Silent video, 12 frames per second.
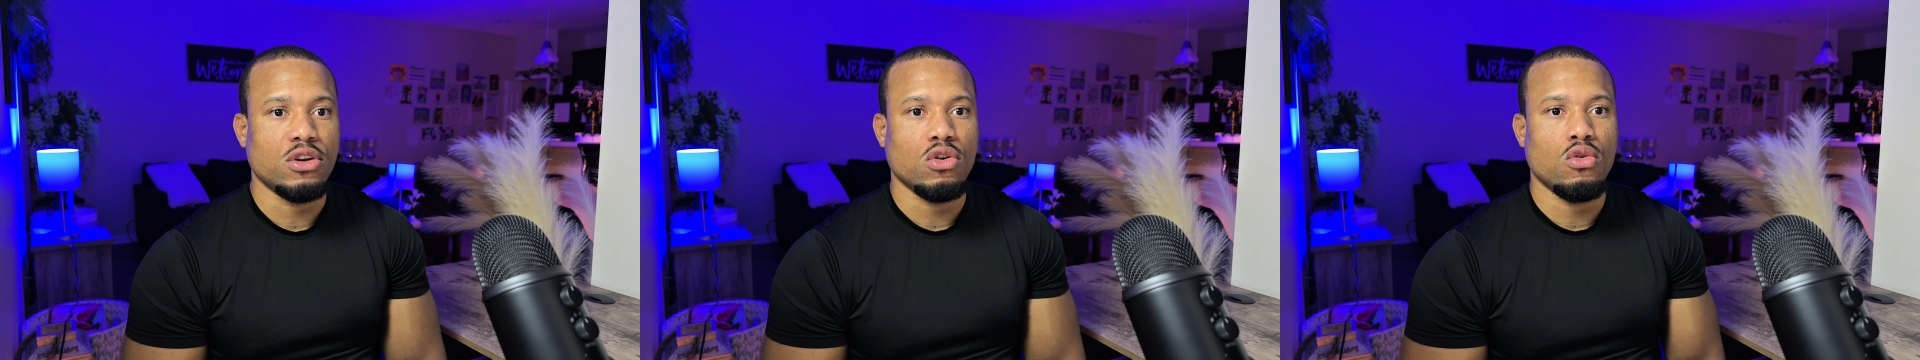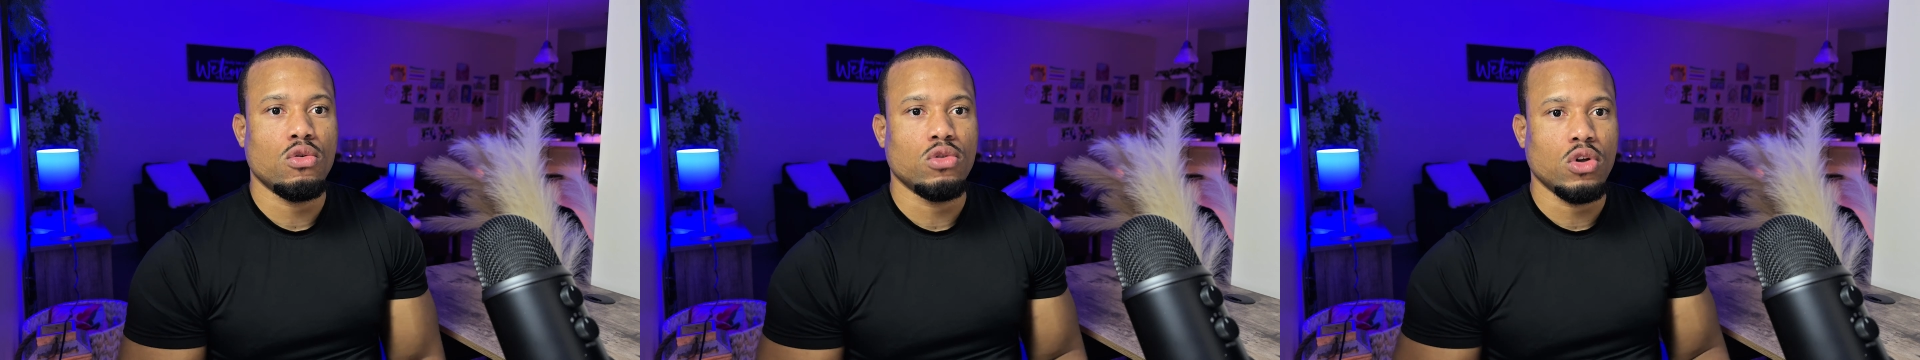
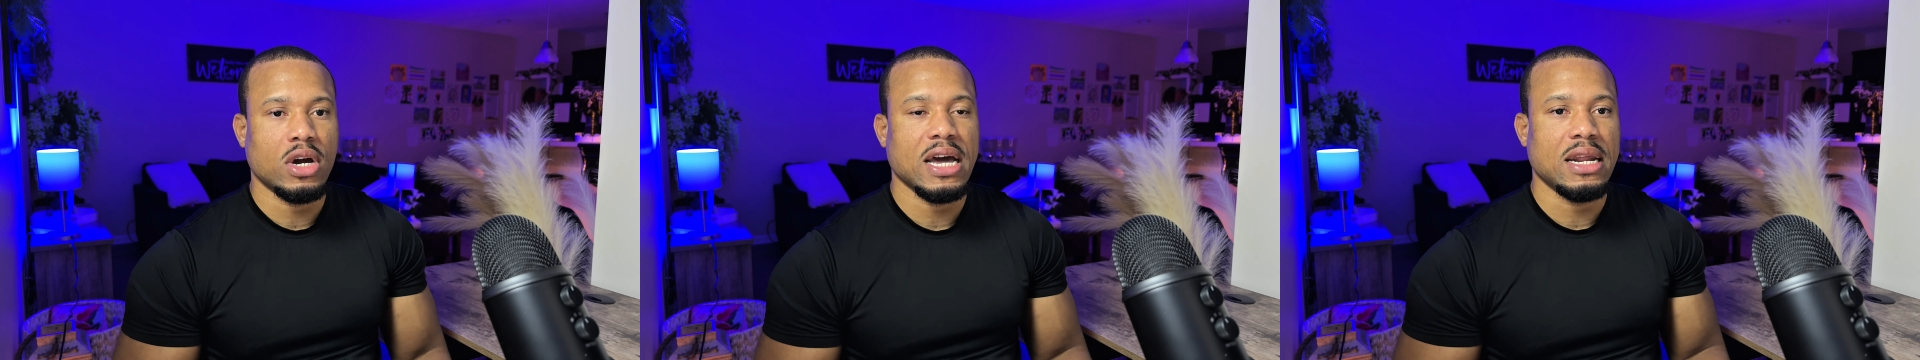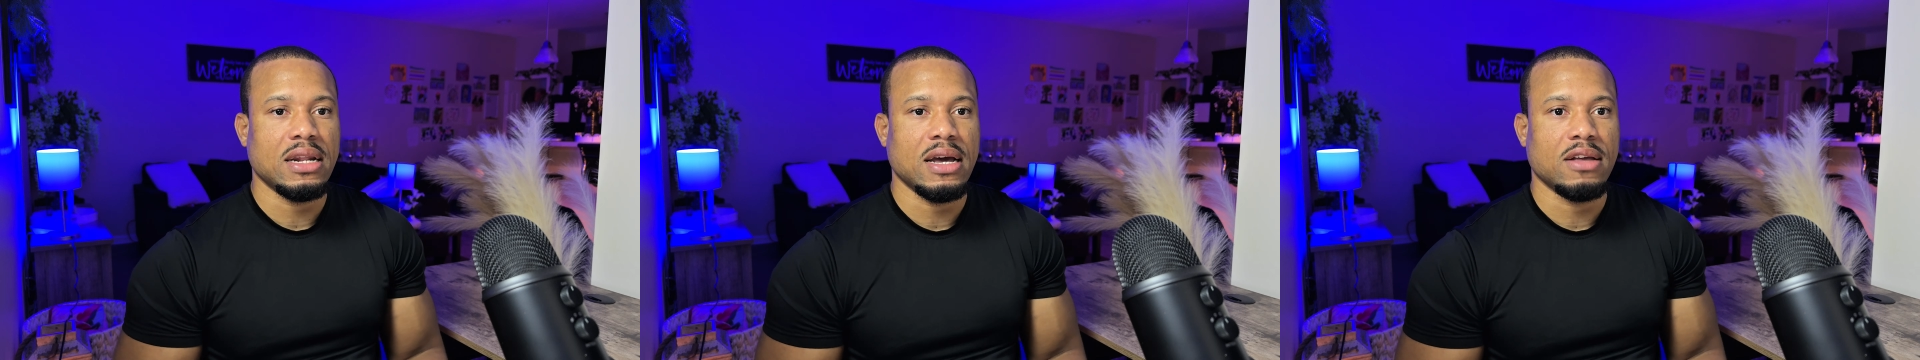Don't look at
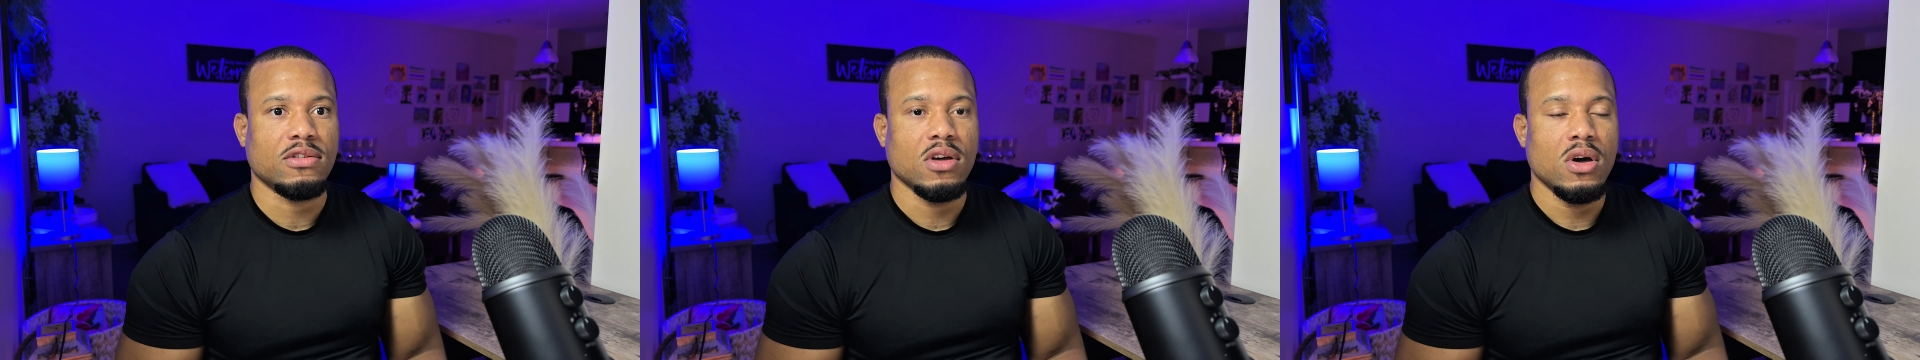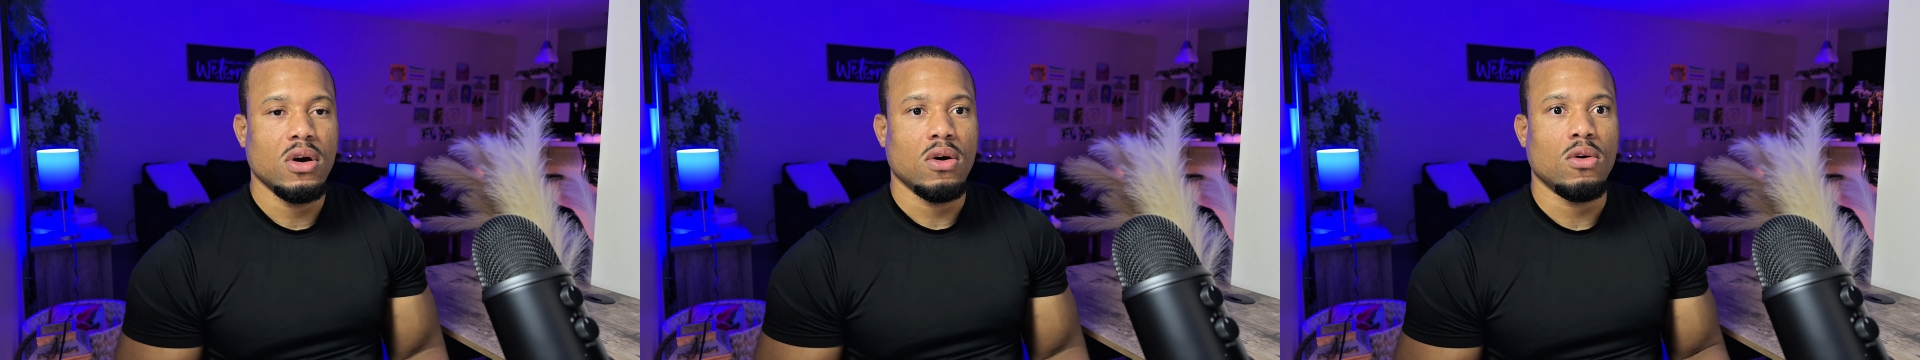it as,
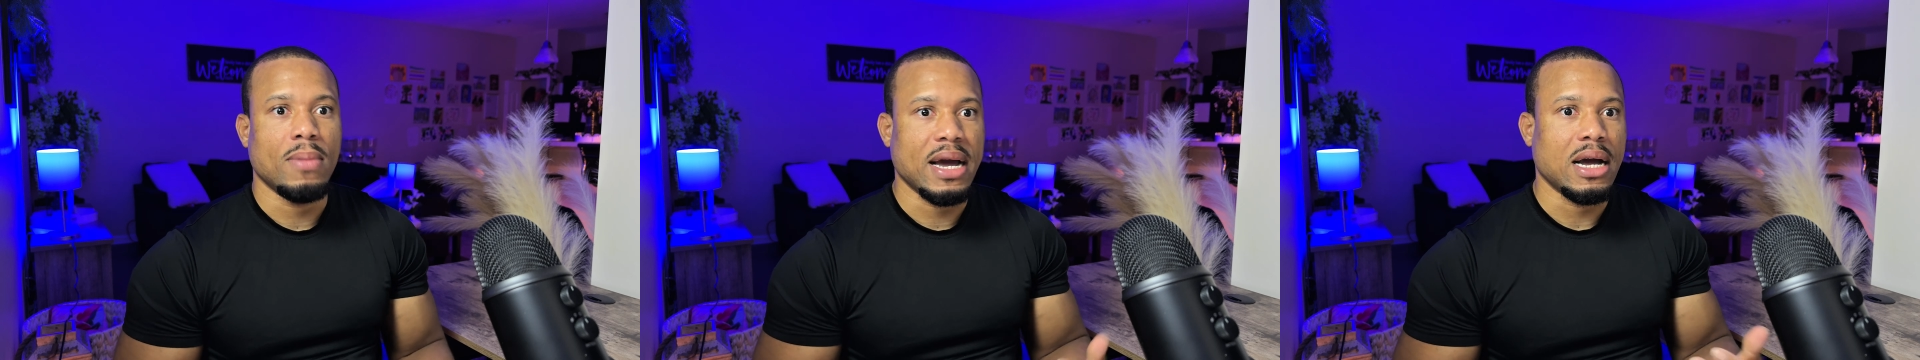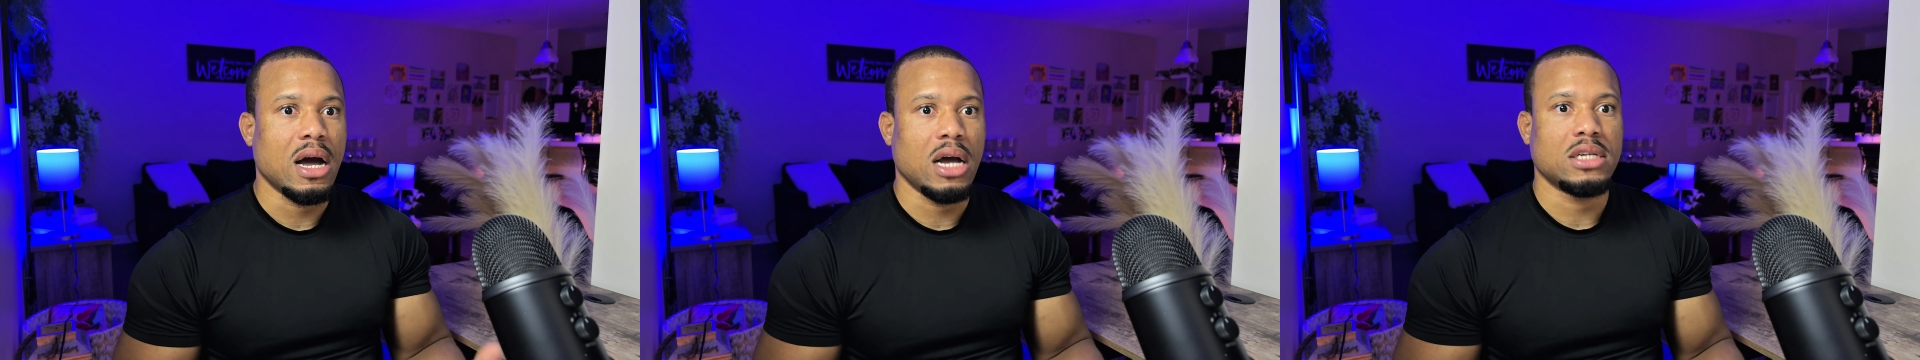oh my
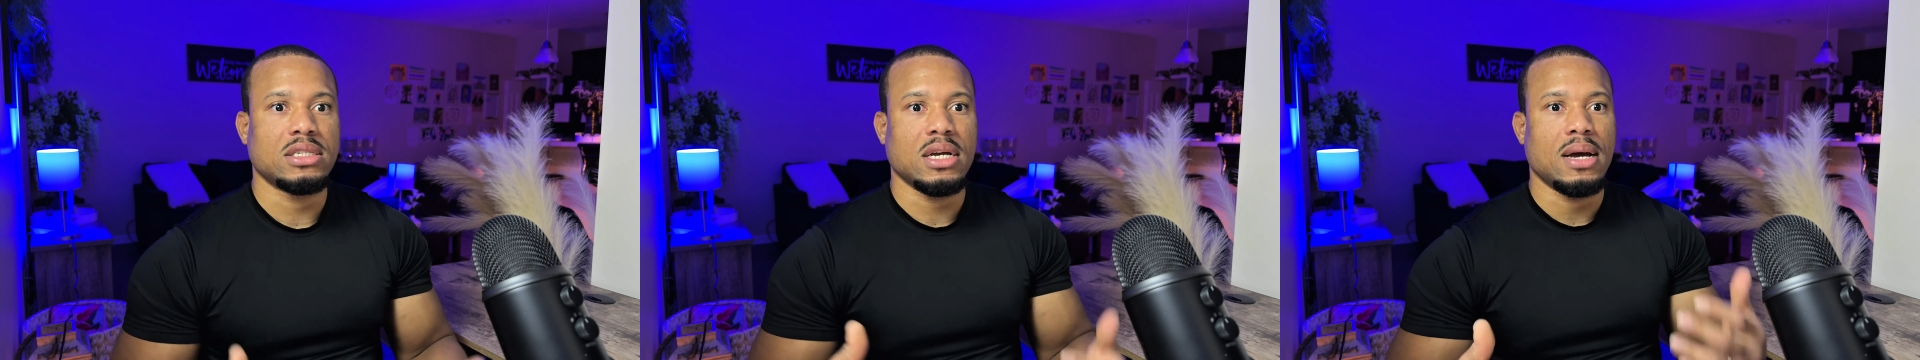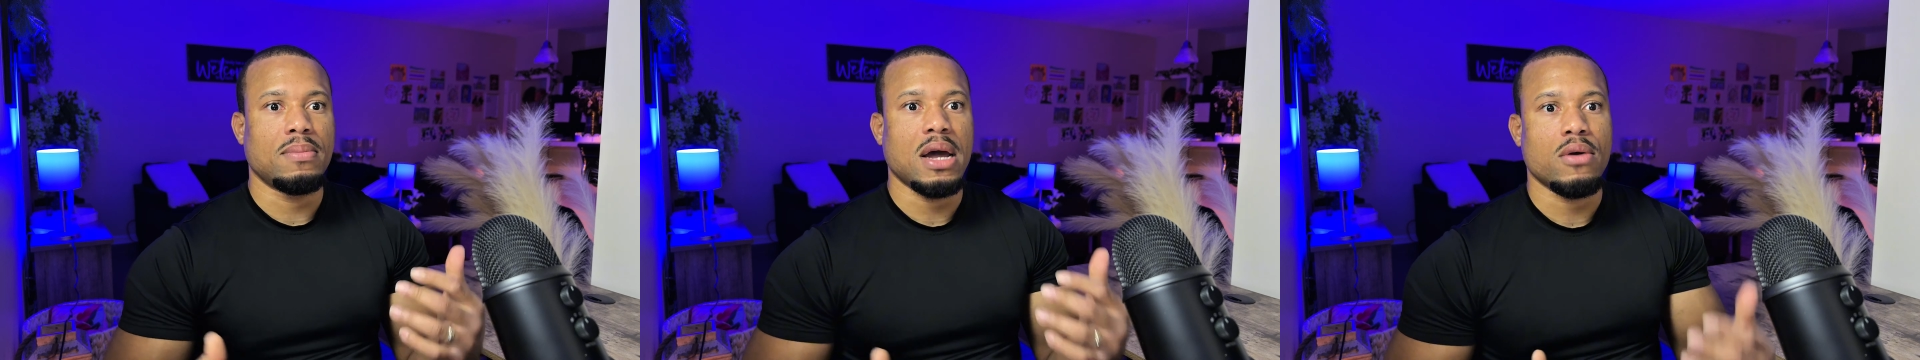gosh,
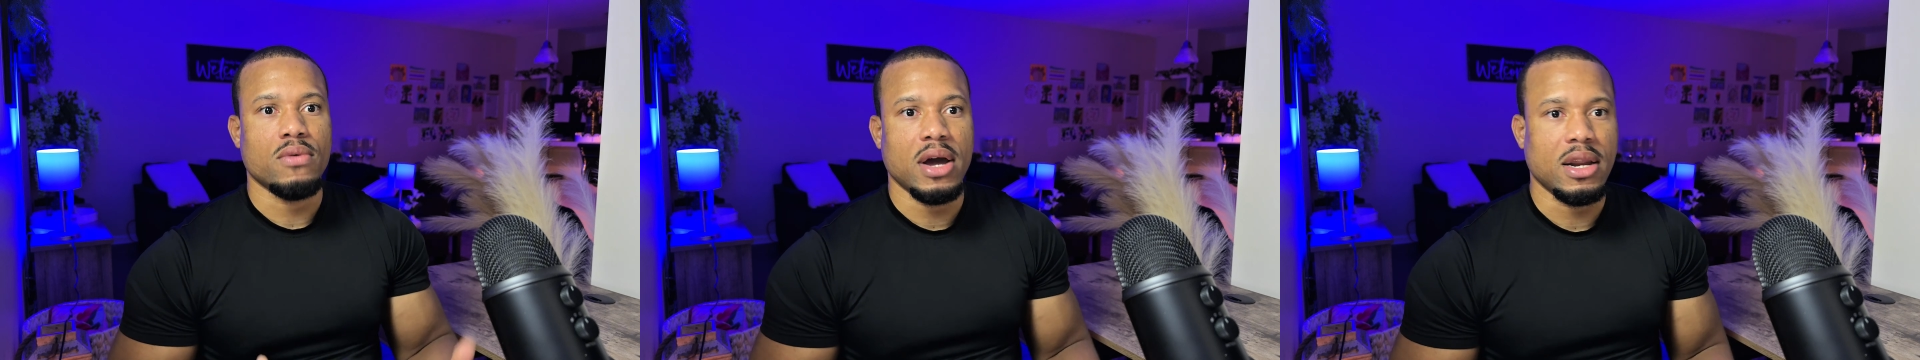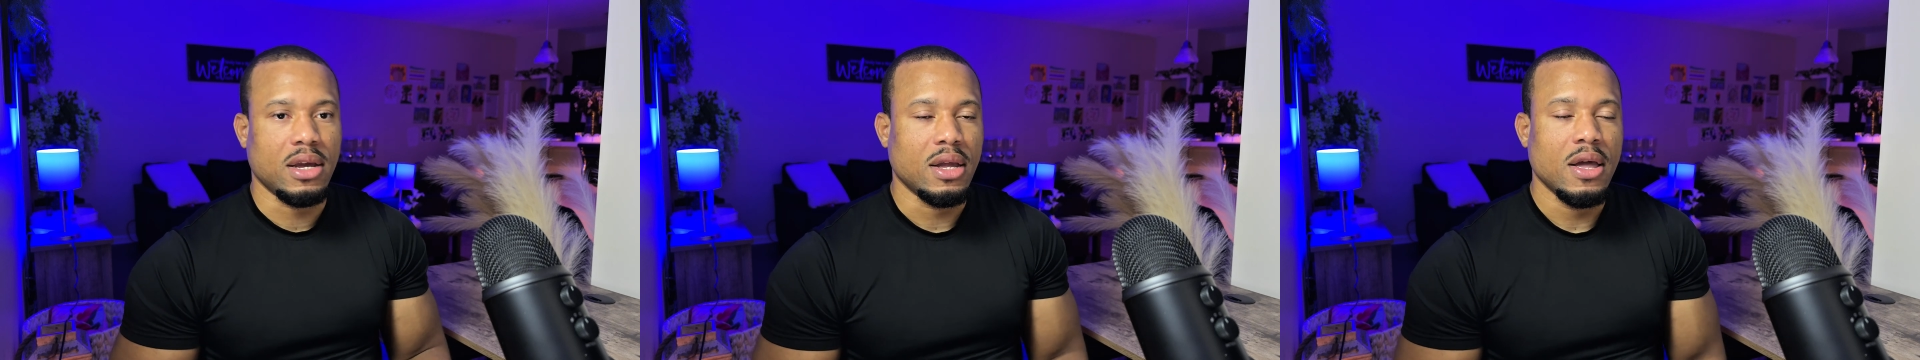I'm not
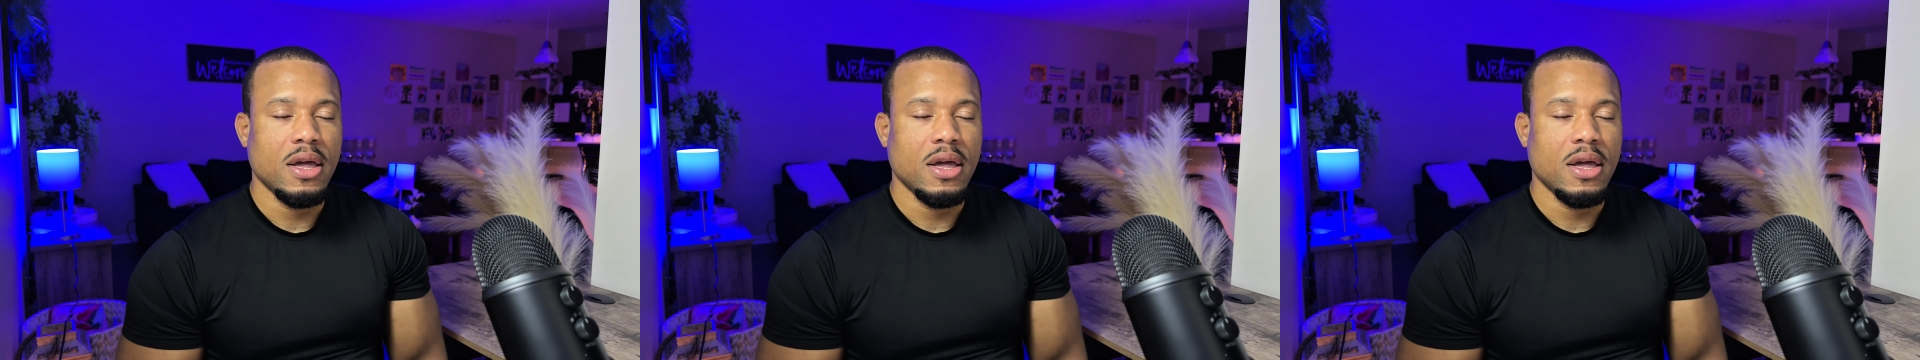ready.